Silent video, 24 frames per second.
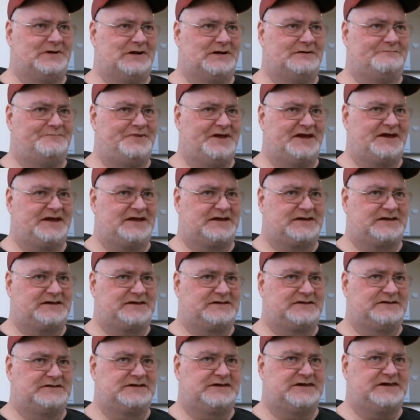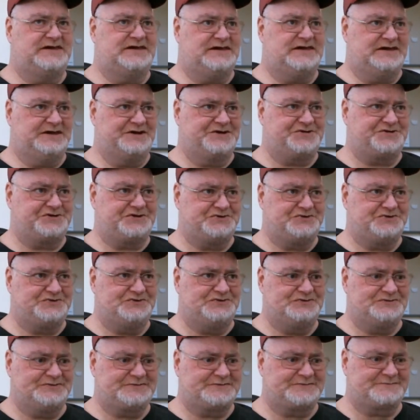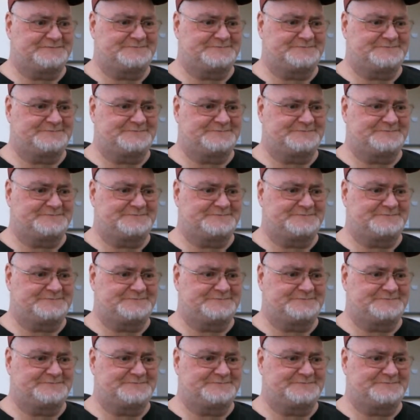a big key issue,